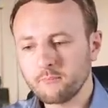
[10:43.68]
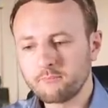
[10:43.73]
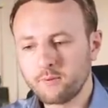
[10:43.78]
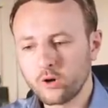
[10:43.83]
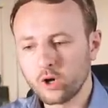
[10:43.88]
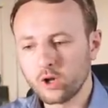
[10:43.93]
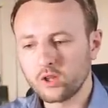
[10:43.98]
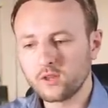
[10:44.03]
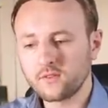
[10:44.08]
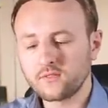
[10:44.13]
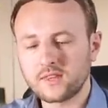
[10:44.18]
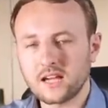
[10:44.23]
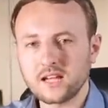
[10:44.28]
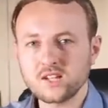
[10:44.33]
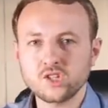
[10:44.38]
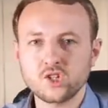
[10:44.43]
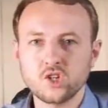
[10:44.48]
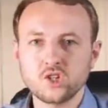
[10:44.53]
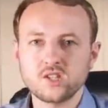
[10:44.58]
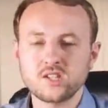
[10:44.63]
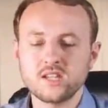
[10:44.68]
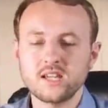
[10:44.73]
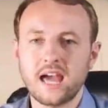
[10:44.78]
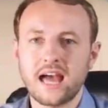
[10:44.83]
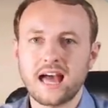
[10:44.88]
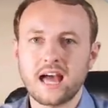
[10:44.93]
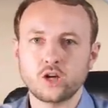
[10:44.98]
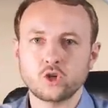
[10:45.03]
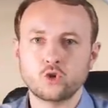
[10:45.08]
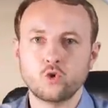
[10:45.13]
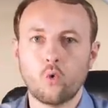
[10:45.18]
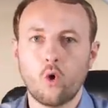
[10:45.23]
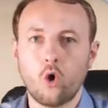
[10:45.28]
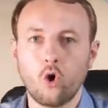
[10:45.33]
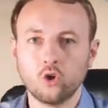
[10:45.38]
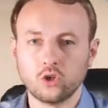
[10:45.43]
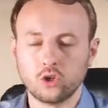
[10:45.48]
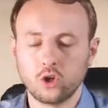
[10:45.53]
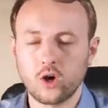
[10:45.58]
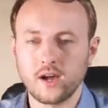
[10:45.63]
But that's just the actual
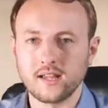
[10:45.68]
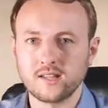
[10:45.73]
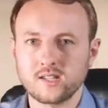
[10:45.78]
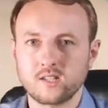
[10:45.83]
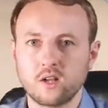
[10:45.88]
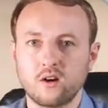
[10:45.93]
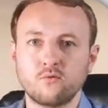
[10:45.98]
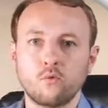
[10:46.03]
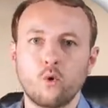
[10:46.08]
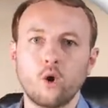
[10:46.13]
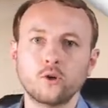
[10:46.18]
online stuff.